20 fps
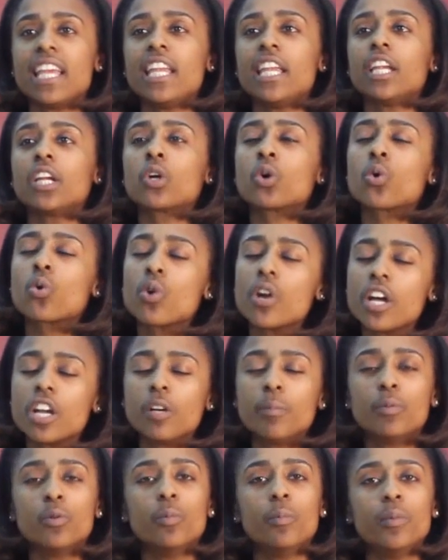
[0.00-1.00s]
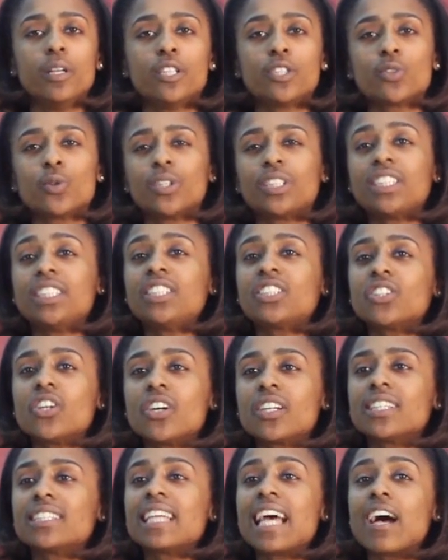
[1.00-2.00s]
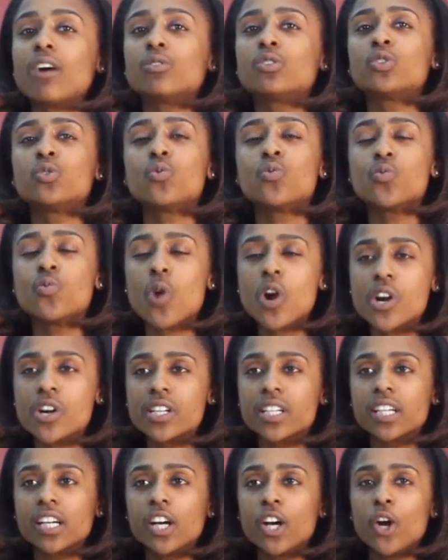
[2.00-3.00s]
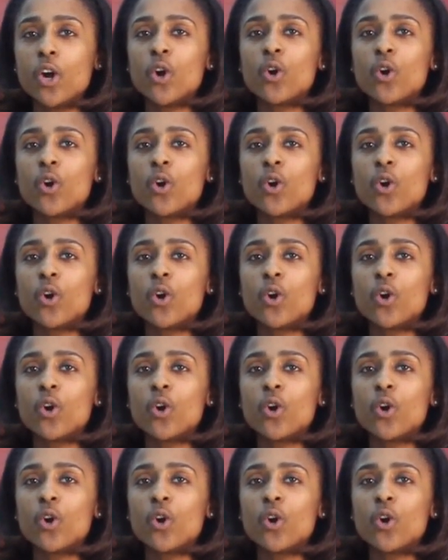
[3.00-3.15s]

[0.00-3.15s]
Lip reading: an incredible mentor. She taught us how to work